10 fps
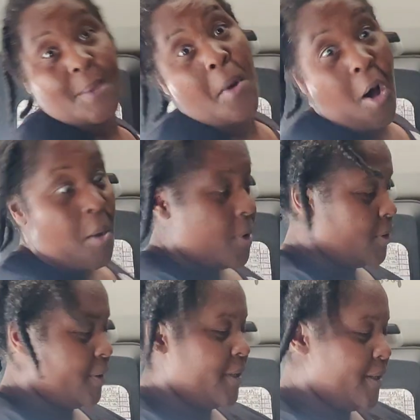I'm
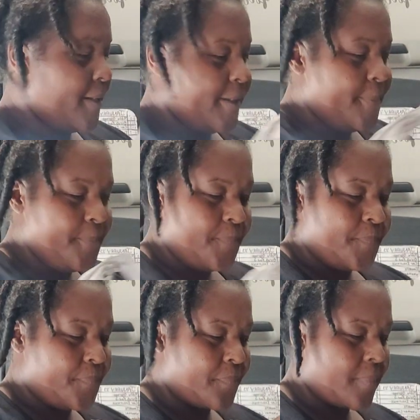almost done.
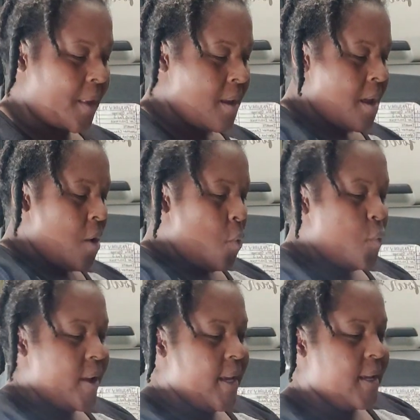
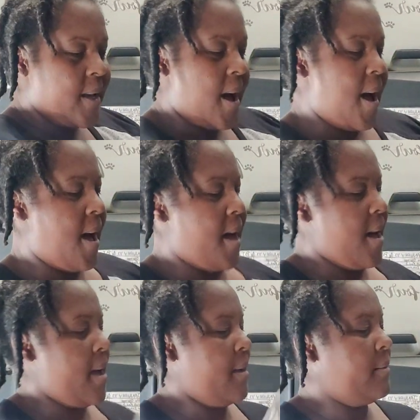We
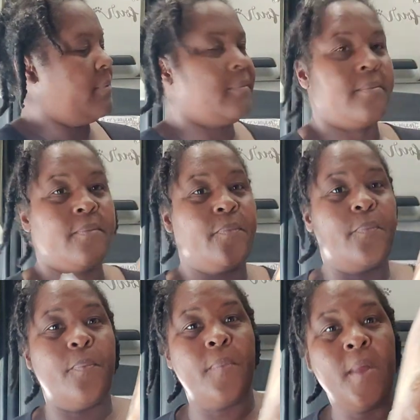got
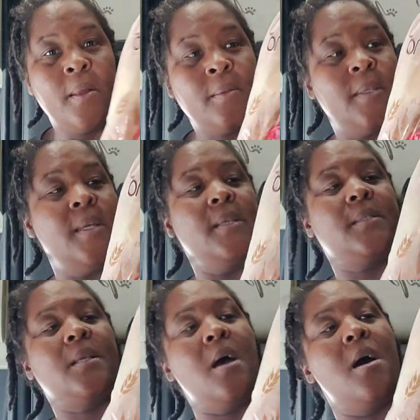this
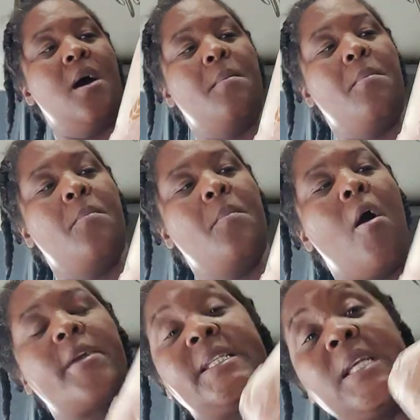um,
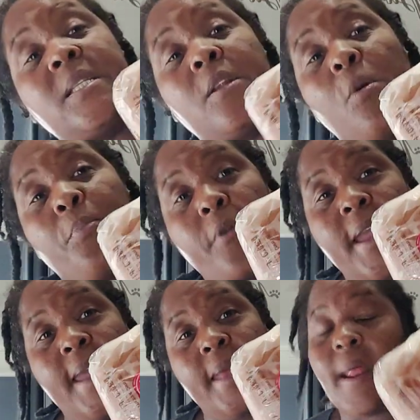artisanal
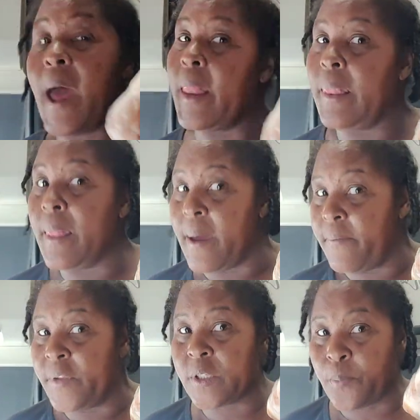bread. I
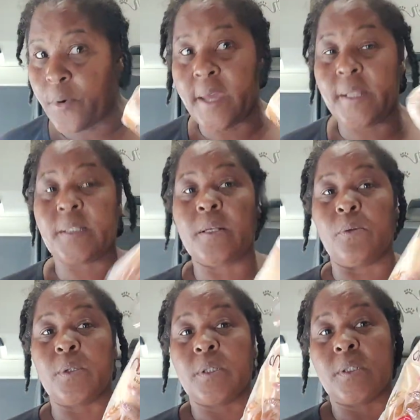love this bread. It's
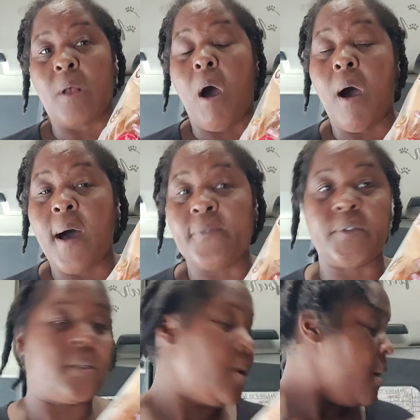so
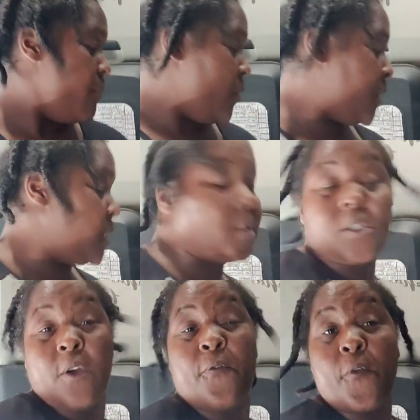soft. Because
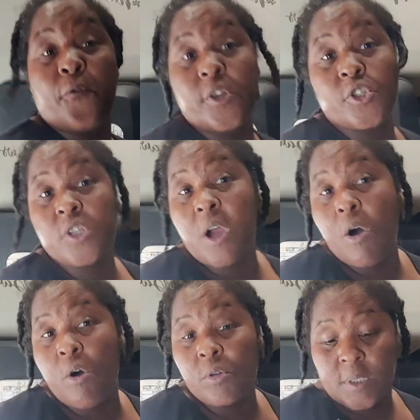it's good for French
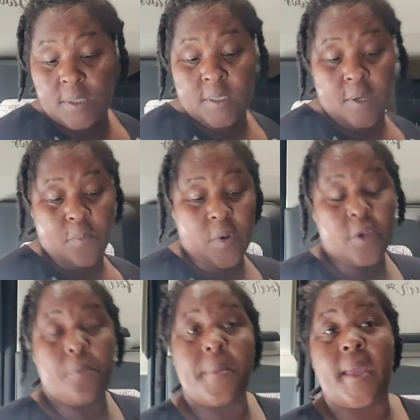toast. It's good
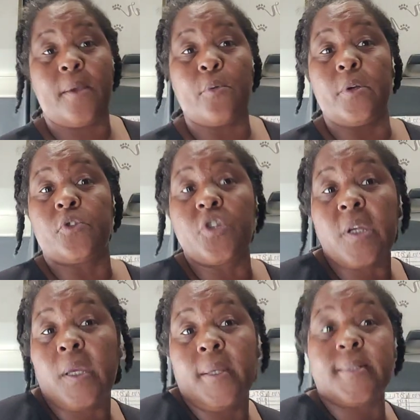when you make grilled
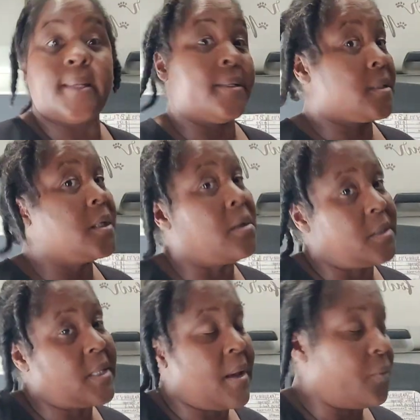cheese. And it's good
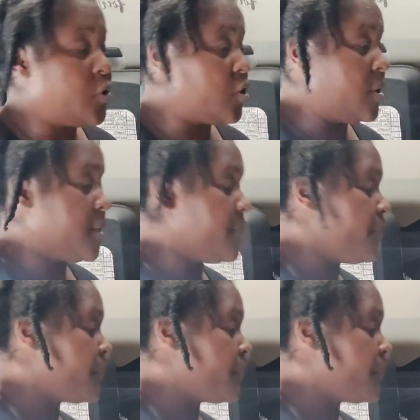on sandwiches.